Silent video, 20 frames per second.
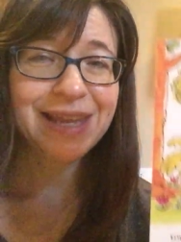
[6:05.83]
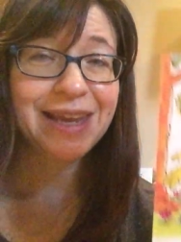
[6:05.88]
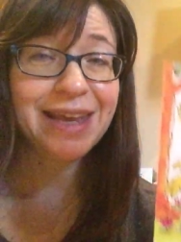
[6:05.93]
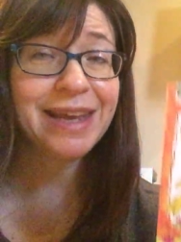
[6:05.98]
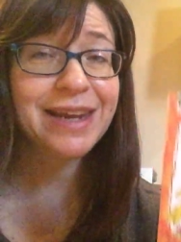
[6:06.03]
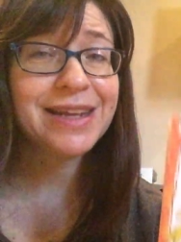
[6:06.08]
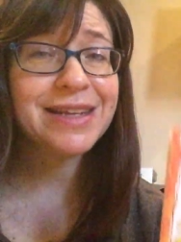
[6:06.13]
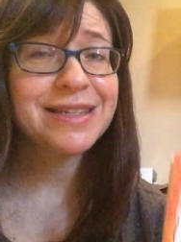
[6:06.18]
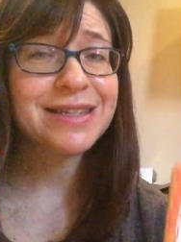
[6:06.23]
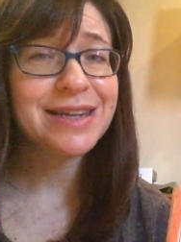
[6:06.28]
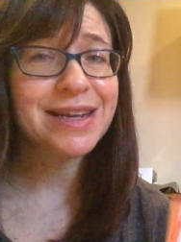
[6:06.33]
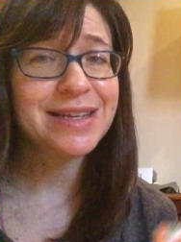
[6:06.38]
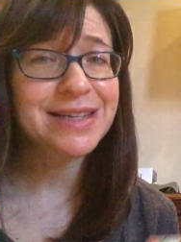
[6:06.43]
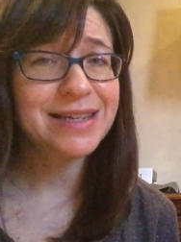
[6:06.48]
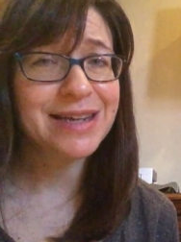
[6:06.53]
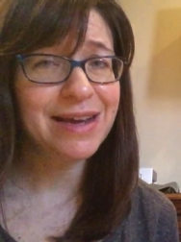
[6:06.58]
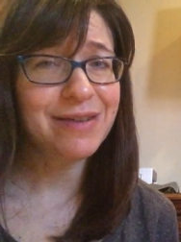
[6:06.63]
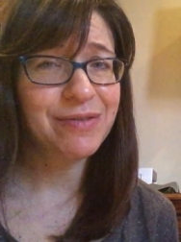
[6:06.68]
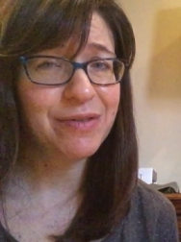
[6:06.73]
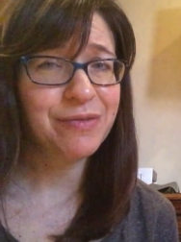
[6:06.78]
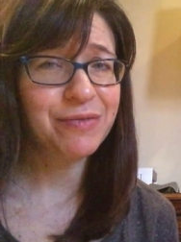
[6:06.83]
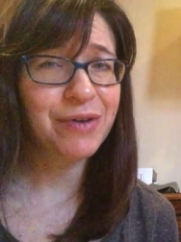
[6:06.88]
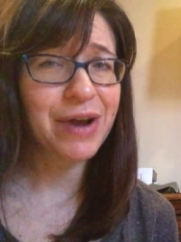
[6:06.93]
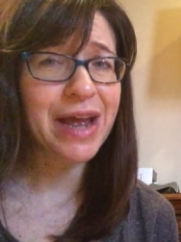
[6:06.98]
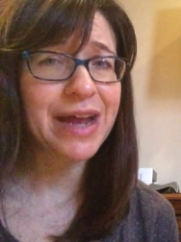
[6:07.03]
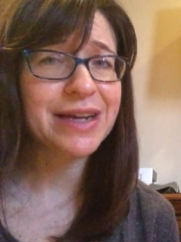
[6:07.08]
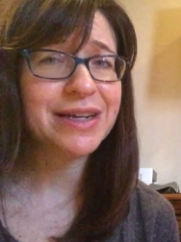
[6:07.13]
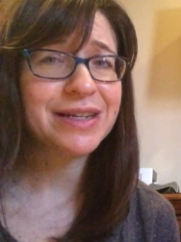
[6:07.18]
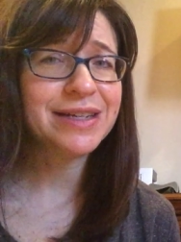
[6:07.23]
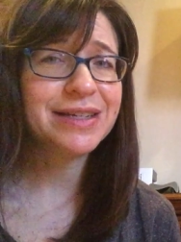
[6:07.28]
It is nice to have a
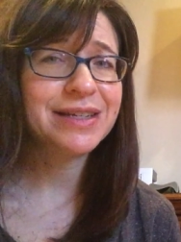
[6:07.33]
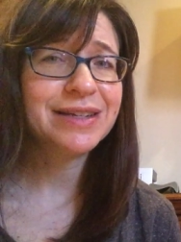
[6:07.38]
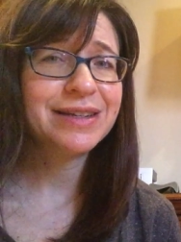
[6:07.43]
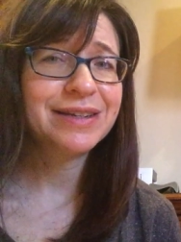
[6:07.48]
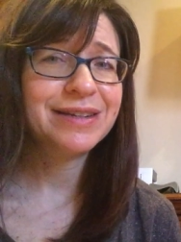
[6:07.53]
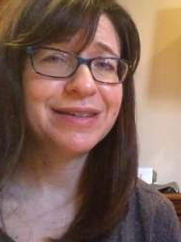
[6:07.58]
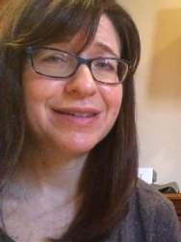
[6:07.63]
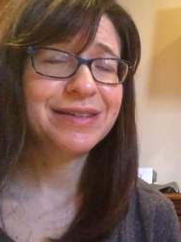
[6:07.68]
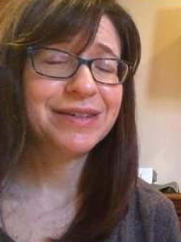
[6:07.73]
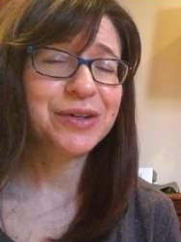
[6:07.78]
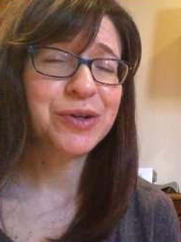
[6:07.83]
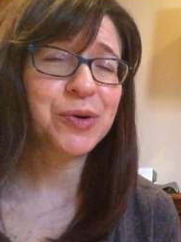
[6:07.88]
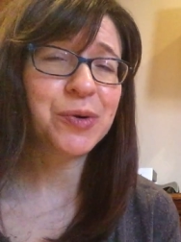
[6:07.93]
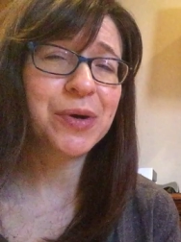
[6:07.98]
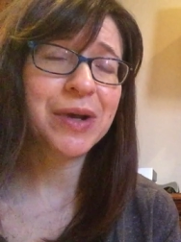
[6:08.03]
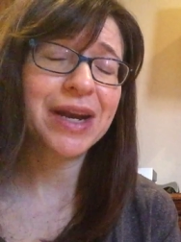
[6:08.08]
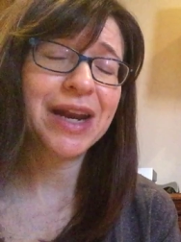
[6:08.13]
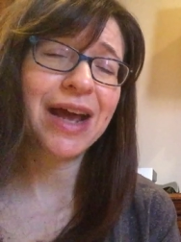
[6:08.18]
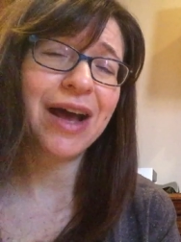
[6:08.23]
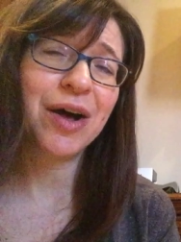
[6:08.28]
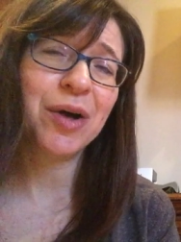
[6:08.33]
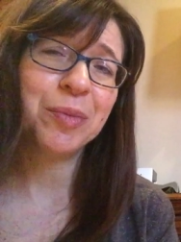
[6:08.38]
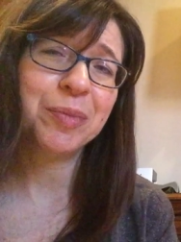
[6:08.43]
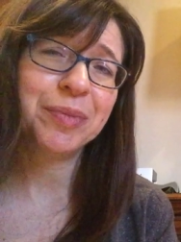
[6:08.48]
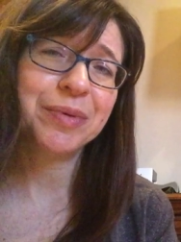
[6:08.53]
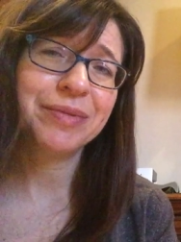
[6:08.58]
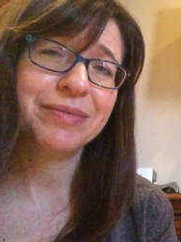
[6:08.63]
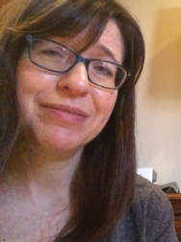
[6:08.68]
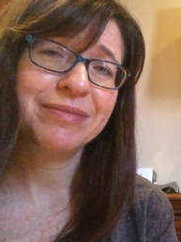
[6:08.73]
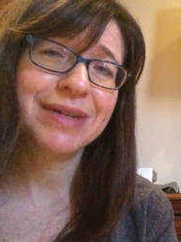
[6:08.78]
friend who can
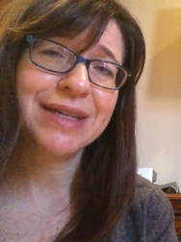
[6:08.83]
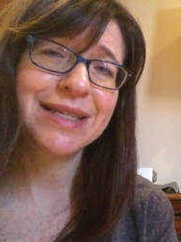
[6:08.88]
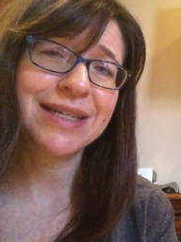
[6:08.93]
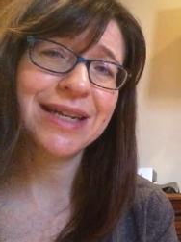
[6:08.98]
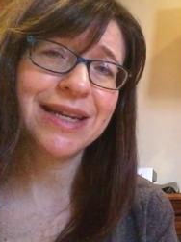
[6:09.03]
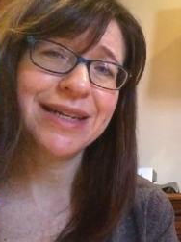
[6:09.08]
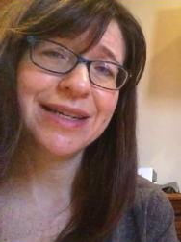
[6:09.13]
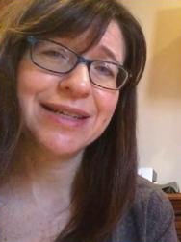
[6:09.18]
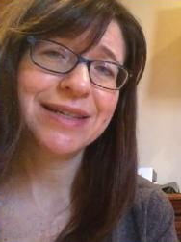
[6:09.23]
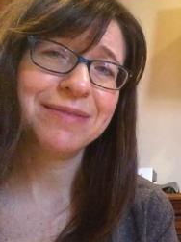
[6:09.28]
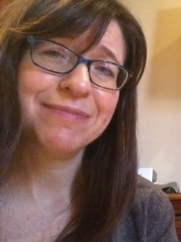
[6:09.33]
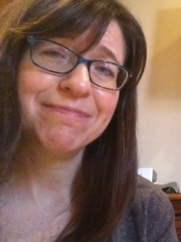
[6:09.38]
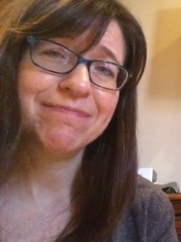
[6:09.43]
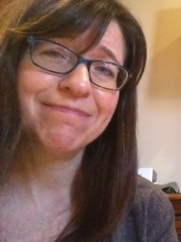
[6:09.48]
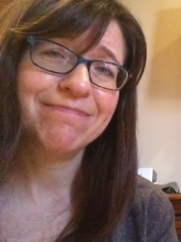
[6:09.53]
help, isn't it?